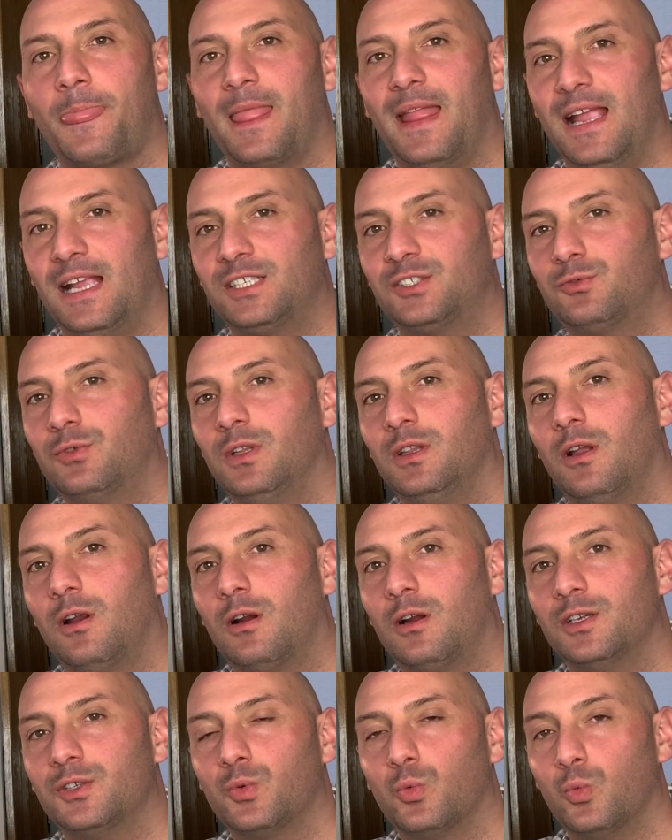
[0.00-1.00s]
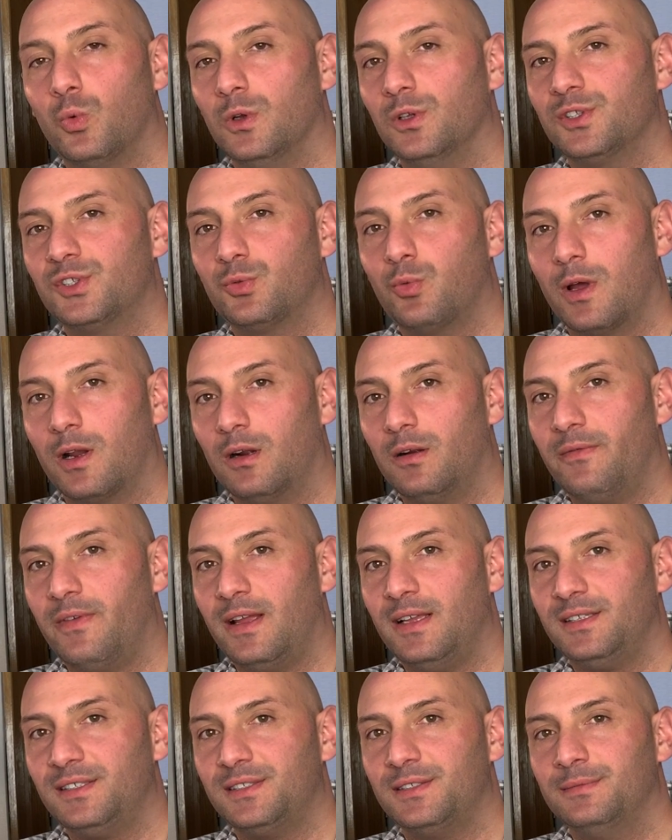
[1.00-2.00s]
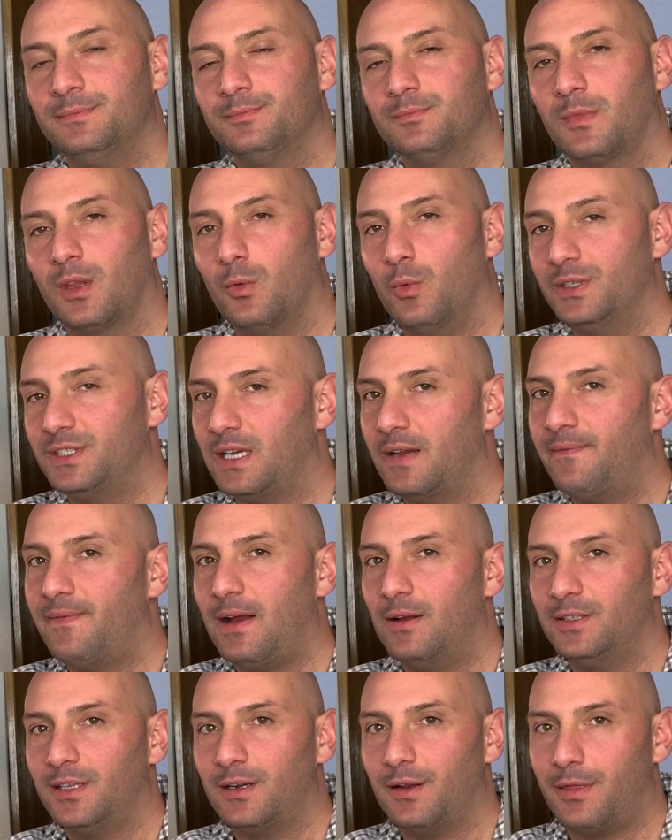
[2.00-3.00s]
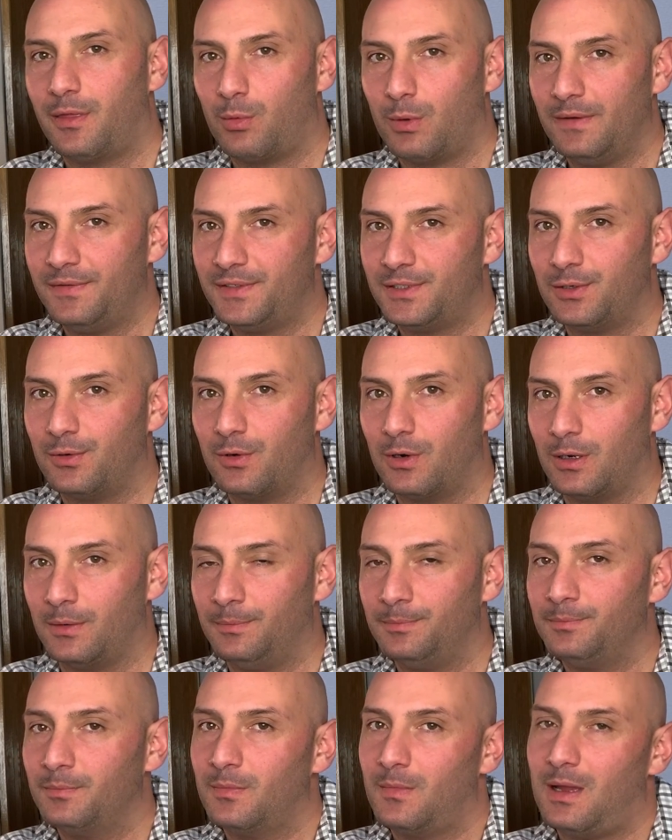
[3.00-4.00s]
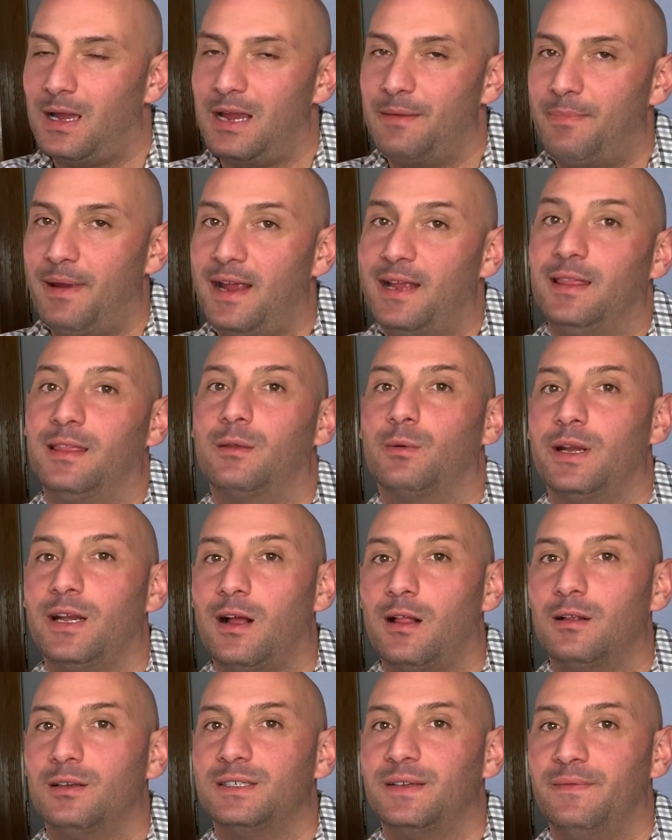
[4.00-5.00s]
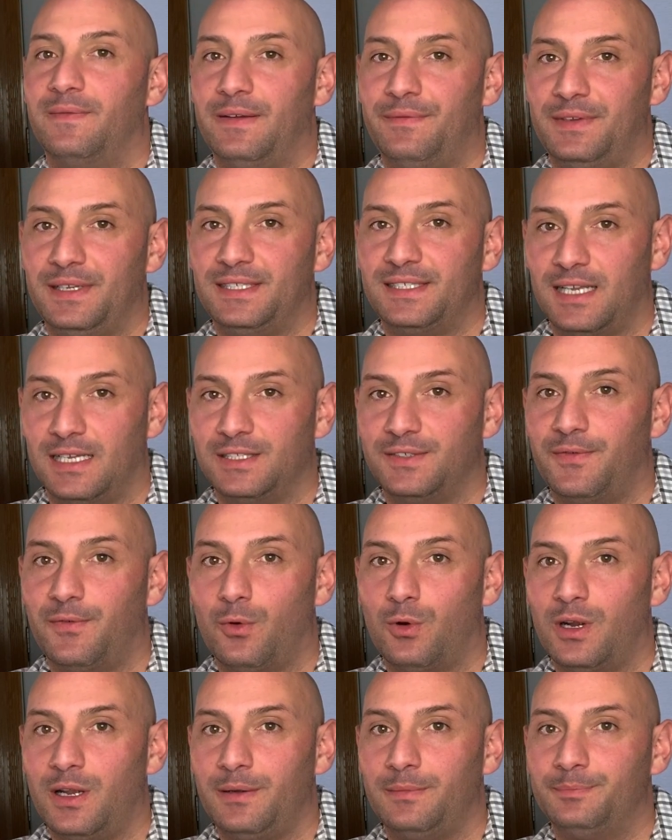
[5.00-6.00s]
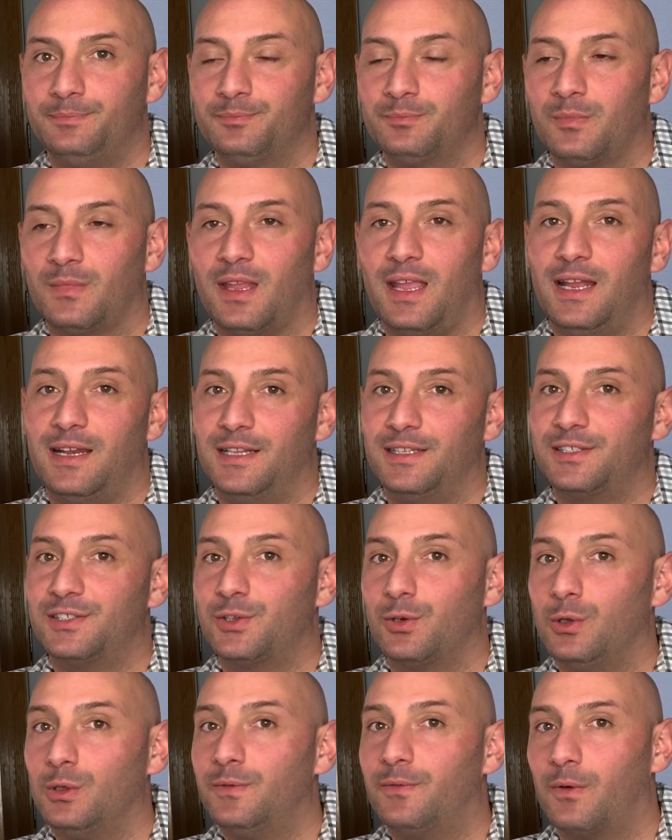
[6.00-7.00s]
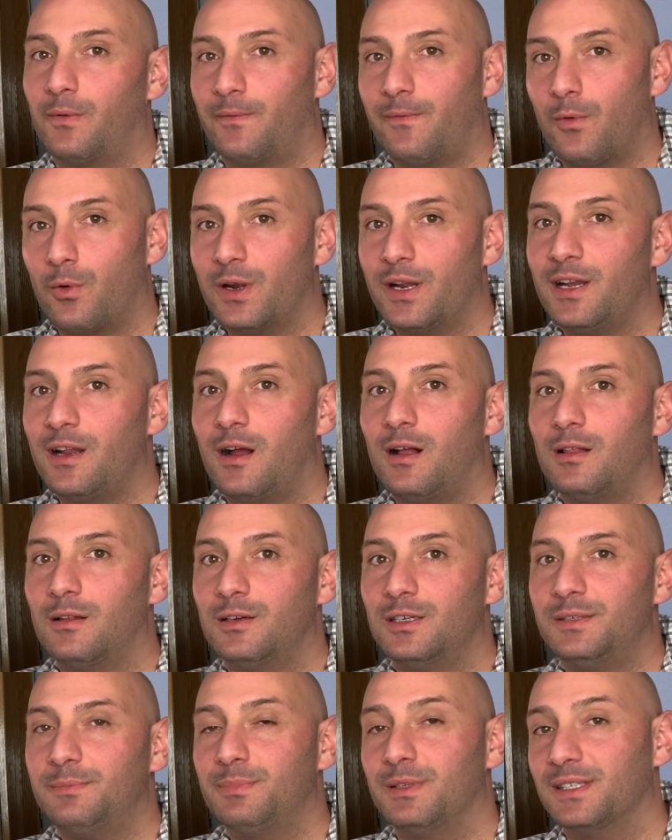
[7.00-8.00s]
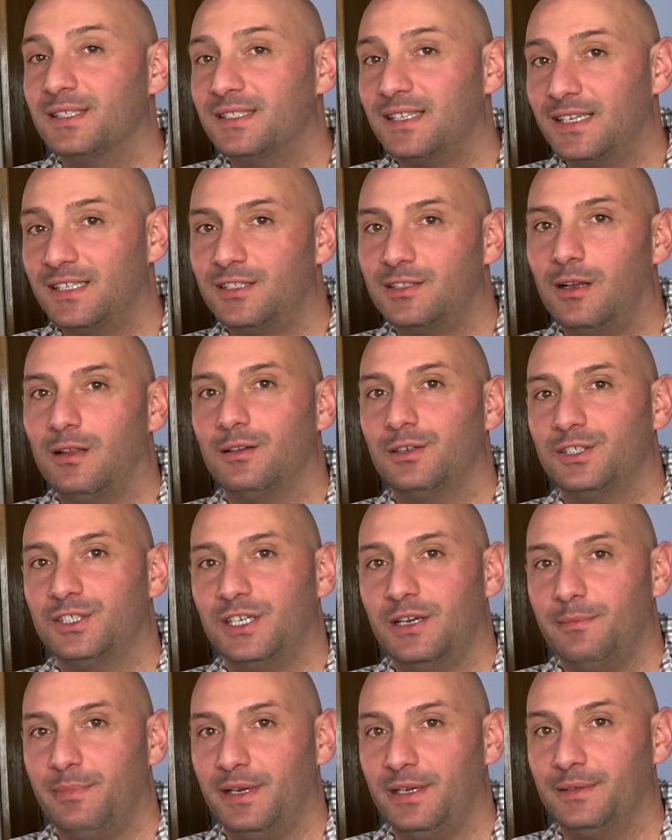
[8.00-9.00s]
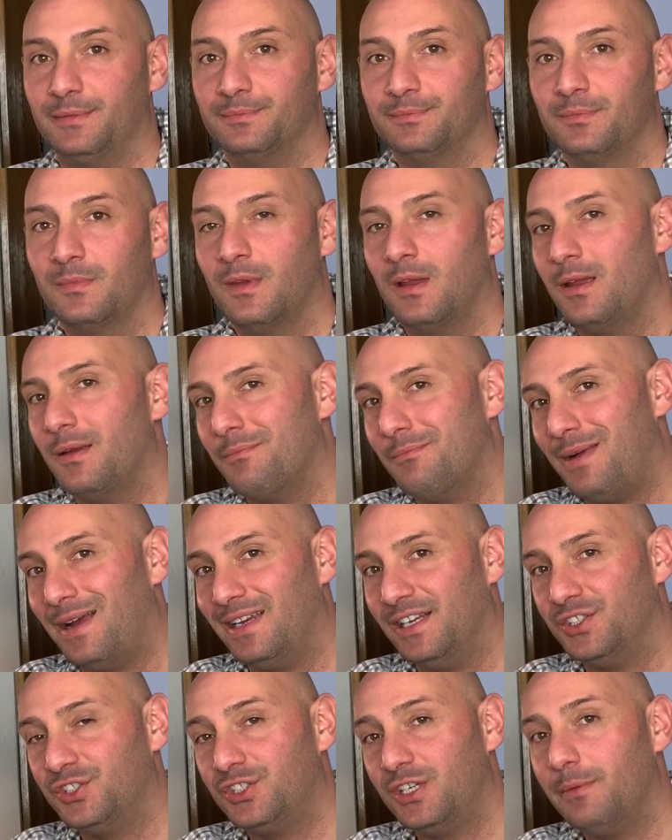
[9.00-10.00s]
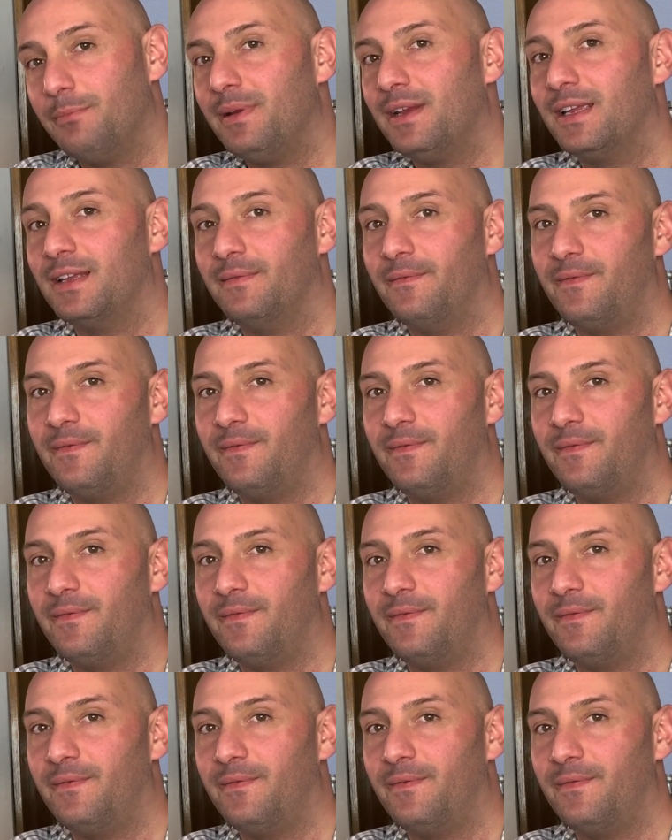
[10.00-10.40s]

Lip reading: extra large wool sweater vest, which I found at a thrift store. I paid $3.50 for it, and it sold for $40 plus $6 shipping. Minus shipping and